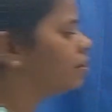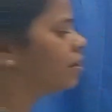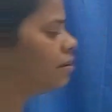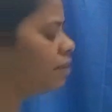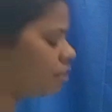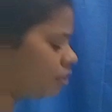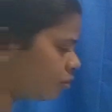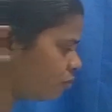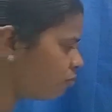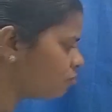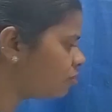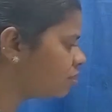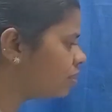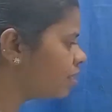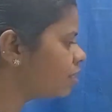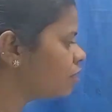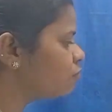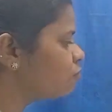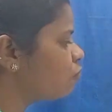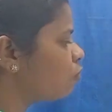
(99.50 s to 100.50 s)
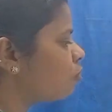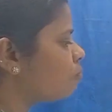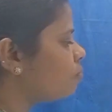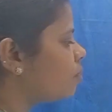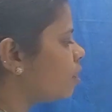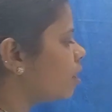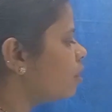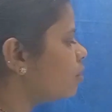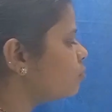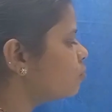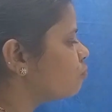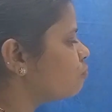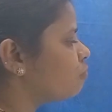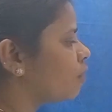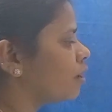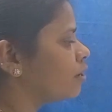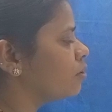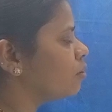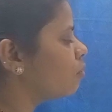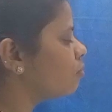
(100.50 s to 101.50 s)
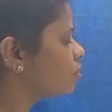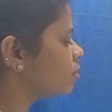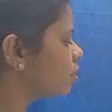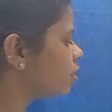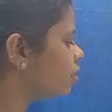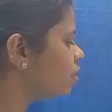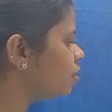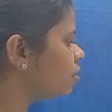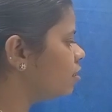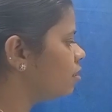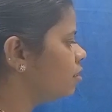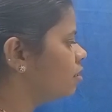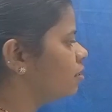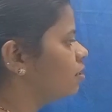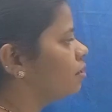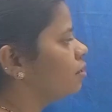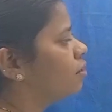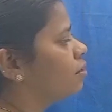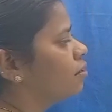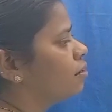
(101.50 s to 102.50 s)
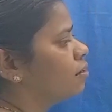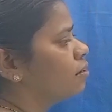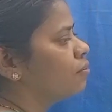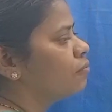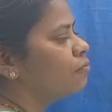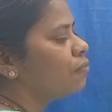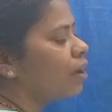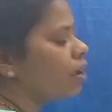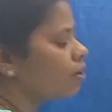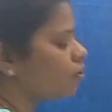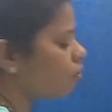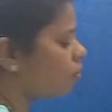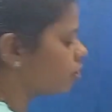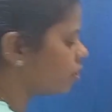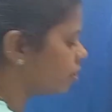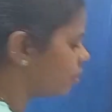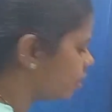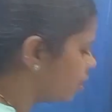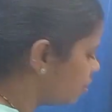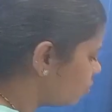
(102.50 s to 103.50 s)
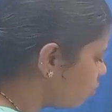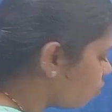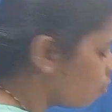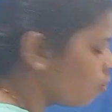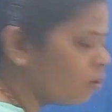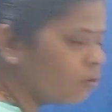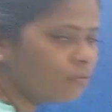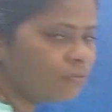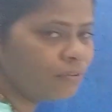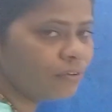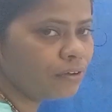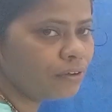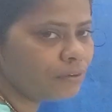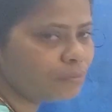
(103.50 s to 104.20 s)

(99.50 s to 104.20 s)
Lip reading: Let us use this formula to find out the y coordinate of